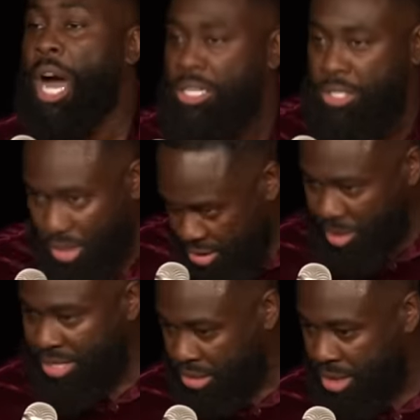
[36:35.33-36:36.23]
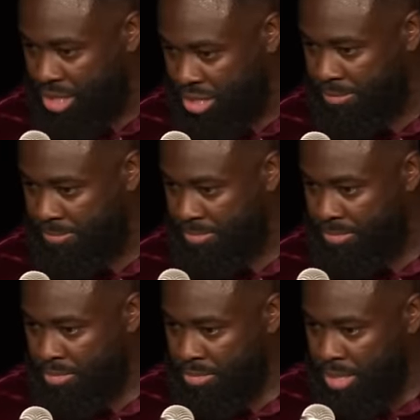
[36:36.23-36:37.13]
cuss on the way to church.
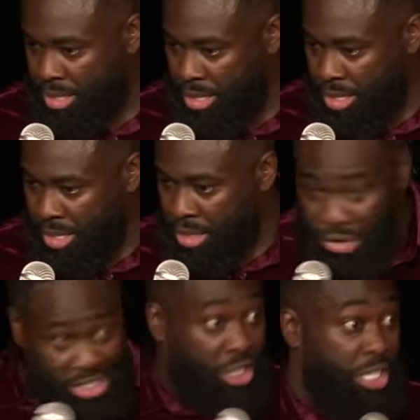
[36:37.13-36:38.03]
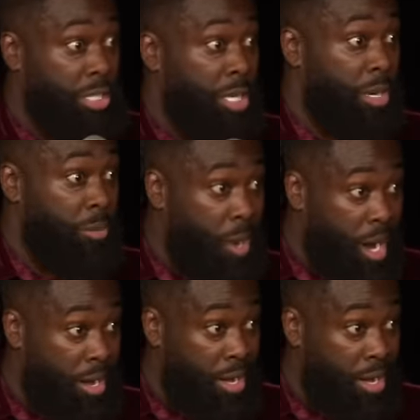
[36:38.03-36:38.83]
Christians, what?